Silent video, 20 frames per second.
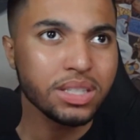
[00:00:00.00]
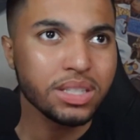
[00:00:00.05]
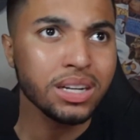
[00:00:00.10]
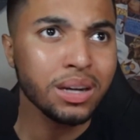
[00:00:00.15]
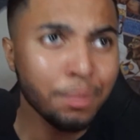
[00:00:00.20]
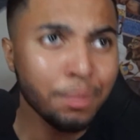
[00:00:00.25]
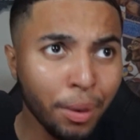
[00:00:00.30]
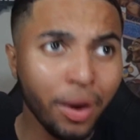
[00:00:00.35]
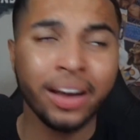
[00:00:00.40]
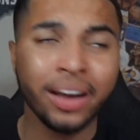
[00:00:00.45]

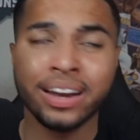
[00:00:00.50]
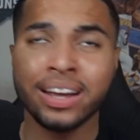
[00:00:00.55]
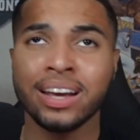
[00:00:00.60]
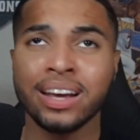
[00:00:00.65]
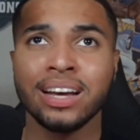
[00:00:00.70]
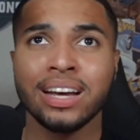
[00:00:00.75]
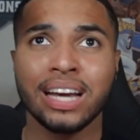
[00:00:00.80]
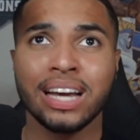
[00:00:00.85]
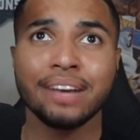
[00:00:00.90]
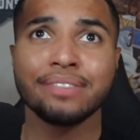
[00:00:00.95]
But
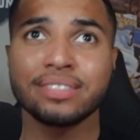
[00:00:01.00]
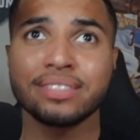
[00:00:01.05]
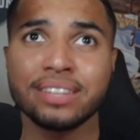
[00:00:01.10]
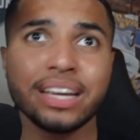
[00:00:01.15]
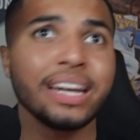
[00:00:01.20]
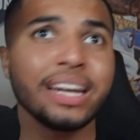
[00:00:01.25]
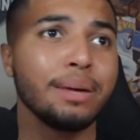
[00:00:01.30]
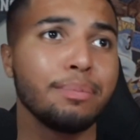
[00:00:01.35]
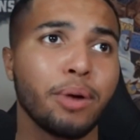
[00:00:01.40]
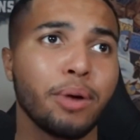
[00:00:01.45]
if
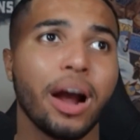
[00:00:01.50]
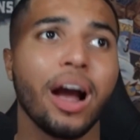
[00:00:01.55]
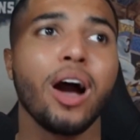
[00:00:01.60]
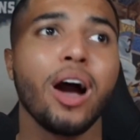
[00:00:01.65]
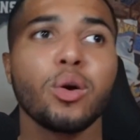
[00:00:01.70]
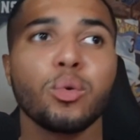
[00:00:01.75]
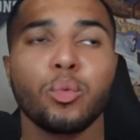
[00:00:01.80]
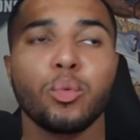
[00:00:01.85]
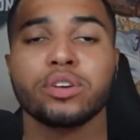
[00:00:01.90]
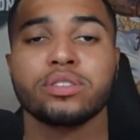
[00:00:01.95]
Sidney
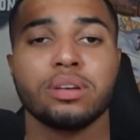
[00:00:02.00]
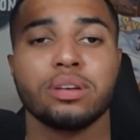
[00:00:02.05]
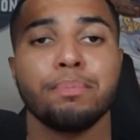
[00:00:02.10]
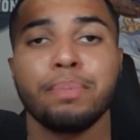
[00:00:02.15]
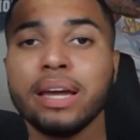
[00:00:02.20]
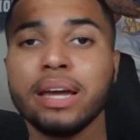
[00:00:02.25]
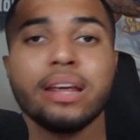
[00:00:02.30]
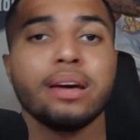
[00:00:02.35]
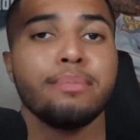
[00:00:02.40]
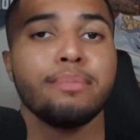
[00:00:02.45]
Brown were to
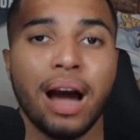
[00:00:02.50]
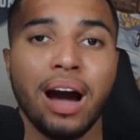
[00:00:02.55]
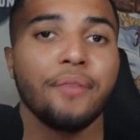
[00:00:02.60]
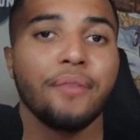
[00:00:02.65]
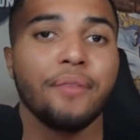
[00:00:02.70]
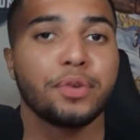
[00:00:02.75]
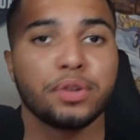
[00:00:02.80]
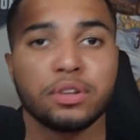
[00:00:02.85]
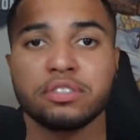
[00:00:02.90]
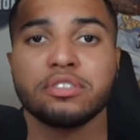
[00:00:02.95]
beat him out
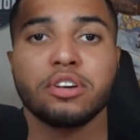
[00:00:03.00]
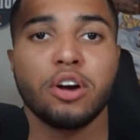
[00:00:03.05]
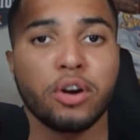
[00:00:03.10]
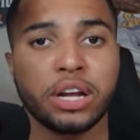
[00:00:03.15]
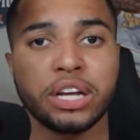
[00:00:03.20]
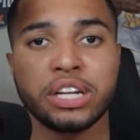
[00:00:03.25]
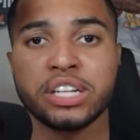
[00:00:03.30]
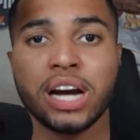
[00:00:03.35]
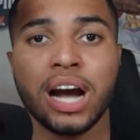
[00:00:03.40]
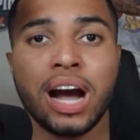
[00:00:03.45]
for the
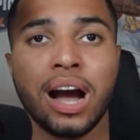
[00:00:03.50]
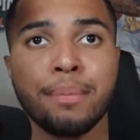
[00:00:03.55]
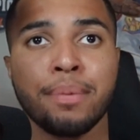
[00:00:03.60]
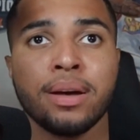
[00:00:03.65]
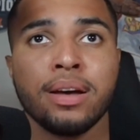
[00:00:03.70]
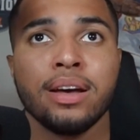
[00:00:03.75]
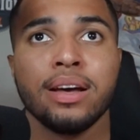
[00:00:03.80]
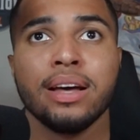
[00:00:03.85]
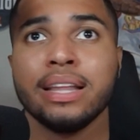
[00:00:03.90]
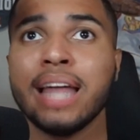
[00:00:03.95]
starting job,
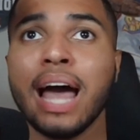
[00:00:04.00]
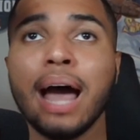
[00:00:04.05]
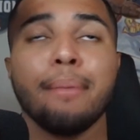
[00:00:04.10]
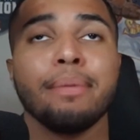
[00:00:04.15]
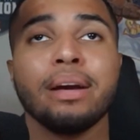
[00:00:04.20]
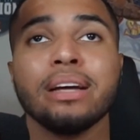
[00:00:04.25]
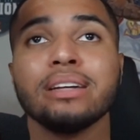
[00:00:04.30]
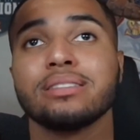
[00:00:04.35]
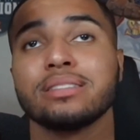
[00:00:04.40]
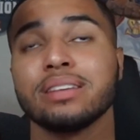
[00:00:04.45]
that
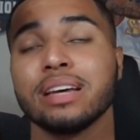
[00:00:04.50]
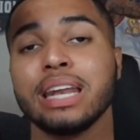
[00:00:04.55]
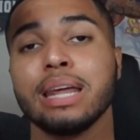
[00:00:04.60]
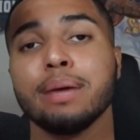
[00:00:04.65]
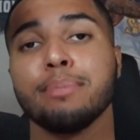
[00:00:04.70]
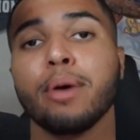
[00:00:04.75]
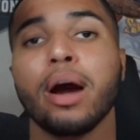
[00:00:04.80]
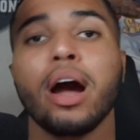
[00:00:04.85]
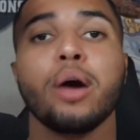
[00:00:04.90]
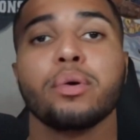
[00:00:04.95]
means Sidney
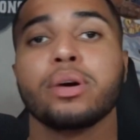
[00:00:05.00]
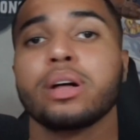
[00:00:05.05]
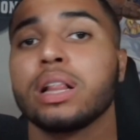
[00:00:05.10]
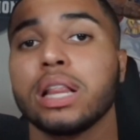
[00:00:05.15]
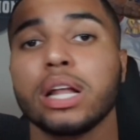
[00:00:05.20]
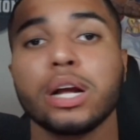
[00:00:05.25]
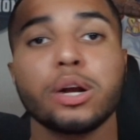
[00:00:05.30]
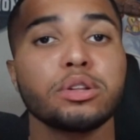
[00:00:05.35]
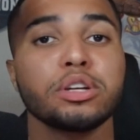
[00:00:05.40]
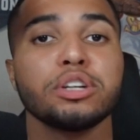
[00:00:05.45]
Brown
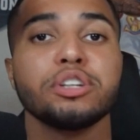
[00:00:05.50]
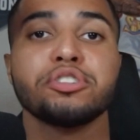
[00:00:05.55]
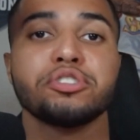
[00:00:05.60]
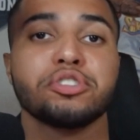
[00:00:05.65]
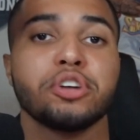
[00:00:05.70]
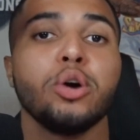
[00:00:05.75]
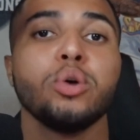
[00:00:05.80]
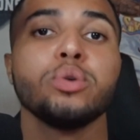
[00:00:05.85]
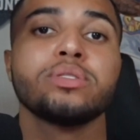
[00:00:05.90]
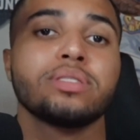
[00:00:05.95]
clearly
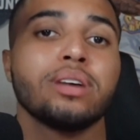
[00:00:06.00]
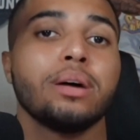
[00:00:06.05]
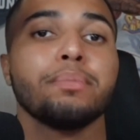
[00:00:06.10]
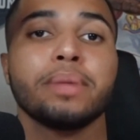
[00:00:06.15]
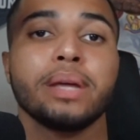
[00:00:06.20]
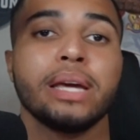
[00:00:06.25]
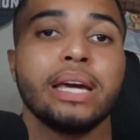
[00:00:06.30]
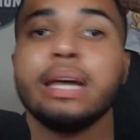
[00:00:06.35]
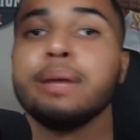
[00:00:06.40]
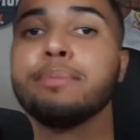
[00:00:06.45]
showed
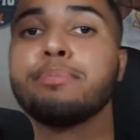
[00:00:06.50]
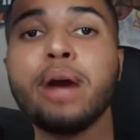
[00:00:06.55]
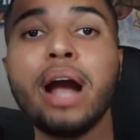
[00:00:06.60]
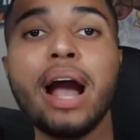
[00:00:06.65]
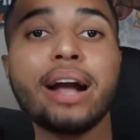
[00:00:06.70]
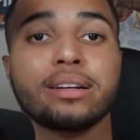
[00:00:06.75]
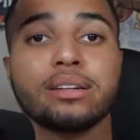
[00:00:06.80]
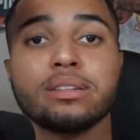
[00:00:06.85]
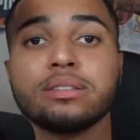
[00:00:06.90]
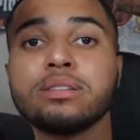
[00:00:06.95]
something in
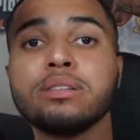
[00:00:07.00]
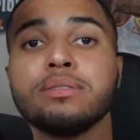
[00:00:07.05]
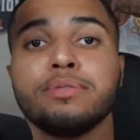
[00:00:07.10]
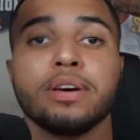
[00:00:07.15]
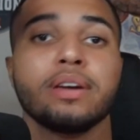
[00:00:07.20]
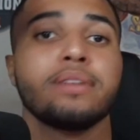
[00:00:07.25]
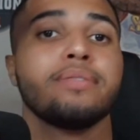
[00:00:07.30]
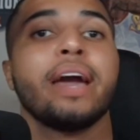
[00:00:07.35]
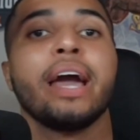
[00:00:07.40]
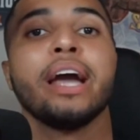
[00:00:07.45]
practice to
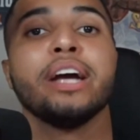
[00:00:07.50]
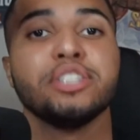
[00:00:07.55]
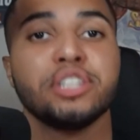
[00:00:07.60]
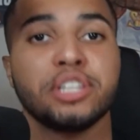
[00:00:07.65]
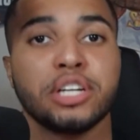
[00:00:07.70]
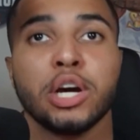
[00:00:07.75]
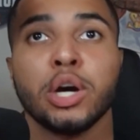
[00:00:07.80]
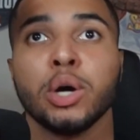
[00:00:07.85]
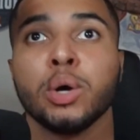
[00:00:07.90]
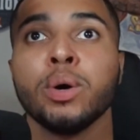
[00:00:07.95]
Vic
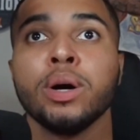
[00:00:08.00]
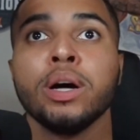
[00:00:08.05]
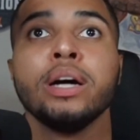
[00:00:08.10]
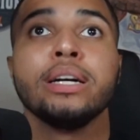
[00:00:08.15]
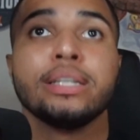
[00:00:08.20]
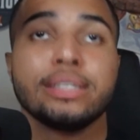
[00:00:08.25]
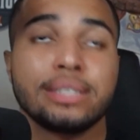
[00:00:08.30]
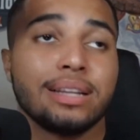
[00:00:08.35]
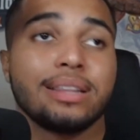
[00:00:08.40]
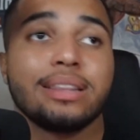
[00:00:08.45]
Fangio
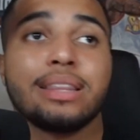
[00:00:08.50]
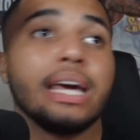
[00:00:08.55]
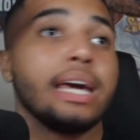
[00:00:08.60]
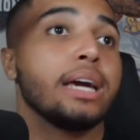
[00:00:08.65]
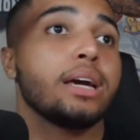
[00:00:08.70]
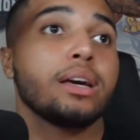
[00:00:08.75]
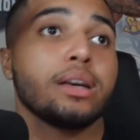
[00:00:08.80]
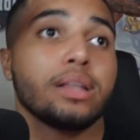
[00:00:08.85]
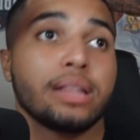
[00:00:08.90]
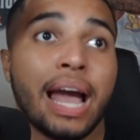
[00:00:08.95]
to
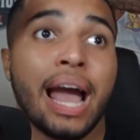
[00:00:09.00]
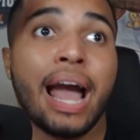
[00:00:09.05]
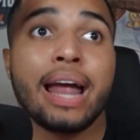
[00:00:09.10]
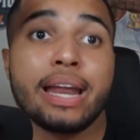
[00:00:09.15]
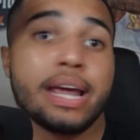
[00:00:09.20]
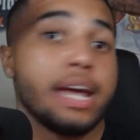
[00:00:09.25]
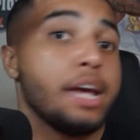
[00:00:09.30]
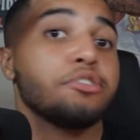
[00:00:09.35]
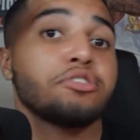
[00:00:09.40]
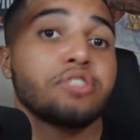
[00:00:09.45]
think that
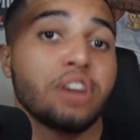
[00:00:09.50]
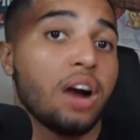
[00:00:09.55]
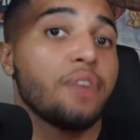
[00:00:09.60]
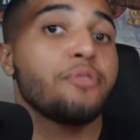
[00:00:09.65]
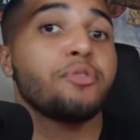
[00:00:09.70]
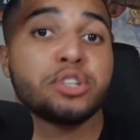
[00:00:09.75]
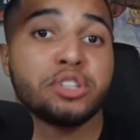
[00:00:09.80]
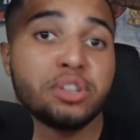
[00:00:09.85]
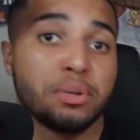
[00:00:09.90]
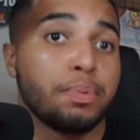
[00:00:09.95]
his
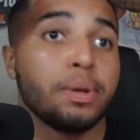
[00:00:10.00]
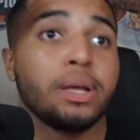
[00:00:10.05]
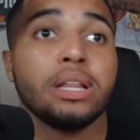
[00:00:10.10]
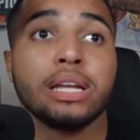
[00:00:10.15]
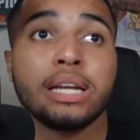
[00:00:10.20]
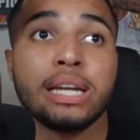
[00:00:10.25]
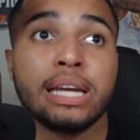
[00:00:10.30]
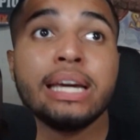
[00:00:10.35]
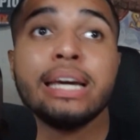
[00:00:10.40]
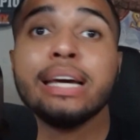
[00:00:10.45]
coverage
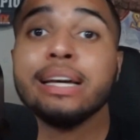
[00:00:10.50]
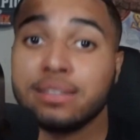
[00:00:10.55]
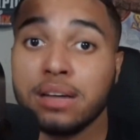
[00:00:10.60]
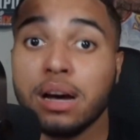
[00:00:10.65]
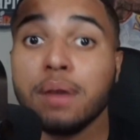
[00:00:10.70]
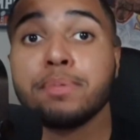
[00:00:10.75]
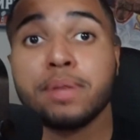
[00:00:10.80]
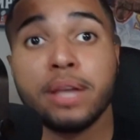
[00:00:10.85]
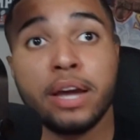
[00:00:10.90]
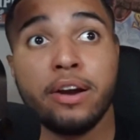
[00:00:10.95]
ability is
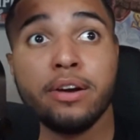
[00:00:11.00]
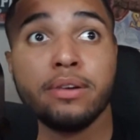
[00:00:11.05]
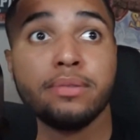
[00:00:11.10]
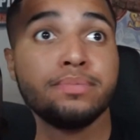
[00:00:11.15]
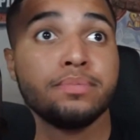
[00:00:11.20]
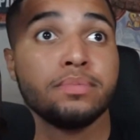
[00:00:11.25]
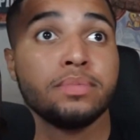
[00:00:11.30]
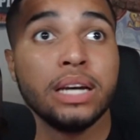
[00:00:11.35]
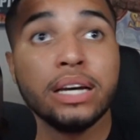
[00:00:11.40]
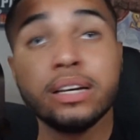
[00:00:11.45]
up there.
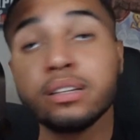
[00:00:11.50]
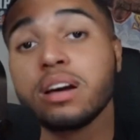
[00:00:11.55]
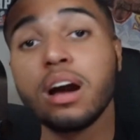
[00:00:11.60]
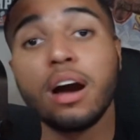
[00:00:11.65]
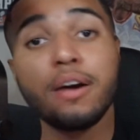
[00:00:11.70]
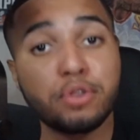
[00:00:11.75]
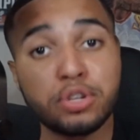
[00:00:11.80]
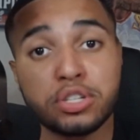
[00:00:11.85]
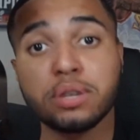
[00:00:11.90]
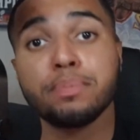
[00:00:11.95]
His
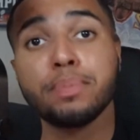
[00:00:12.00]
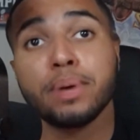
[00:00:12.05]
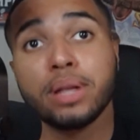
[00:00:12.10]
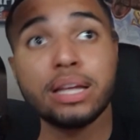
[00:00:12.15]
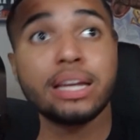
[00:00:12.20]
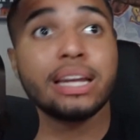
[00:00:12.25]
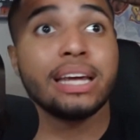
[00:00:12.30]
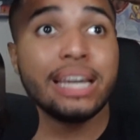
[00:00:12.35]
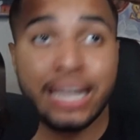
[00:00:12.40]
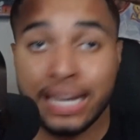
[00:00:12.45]
coverage
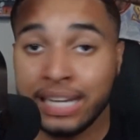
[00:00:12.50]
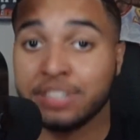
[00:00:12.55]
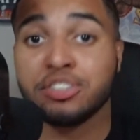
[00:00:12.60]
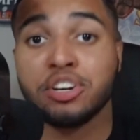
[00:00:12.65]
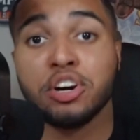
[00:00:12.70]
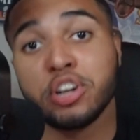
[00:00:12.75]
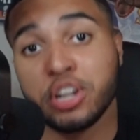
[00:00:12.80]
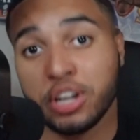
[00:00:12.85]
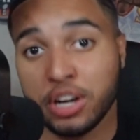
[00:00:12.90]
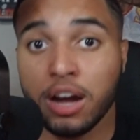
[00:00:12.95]
ability is
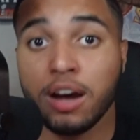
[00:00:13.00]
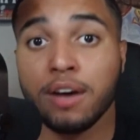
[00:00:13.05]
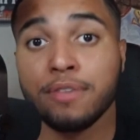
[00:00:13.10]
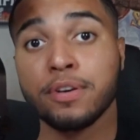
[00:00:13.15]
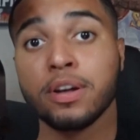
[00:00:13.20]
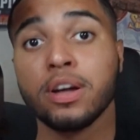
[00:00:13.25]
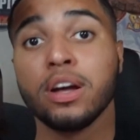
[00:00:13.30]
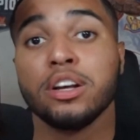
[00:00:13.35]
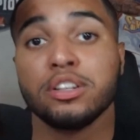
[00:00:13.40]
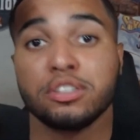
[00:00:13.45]
good enough
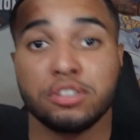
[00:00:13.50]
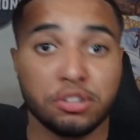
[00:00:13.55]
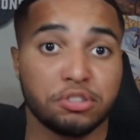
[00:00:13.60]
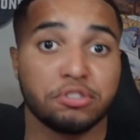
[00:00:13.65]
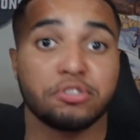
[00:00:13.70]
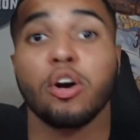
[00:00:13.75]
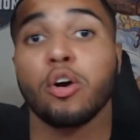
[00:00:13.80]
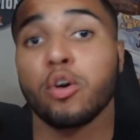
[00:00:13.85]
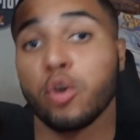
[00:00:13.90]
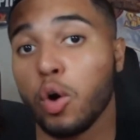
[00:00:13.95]
to
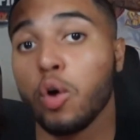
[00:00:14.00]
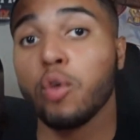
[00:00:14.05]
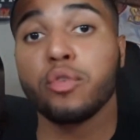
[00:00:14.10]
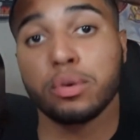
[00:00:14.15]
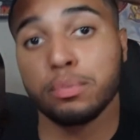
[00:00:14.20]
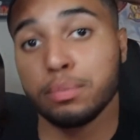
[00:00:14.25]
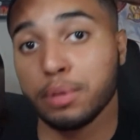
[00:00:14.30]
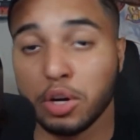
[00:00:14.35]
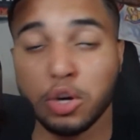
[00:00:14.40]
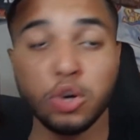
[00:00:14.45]
start over
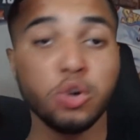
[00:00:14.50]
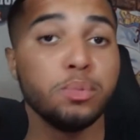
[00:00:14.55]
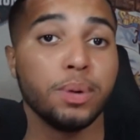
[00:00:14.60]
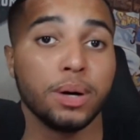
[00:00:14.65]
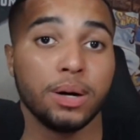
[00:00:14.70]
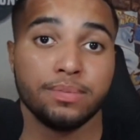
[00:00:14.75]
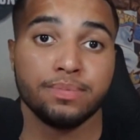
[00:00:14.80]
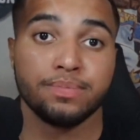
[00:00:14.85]
Makuba.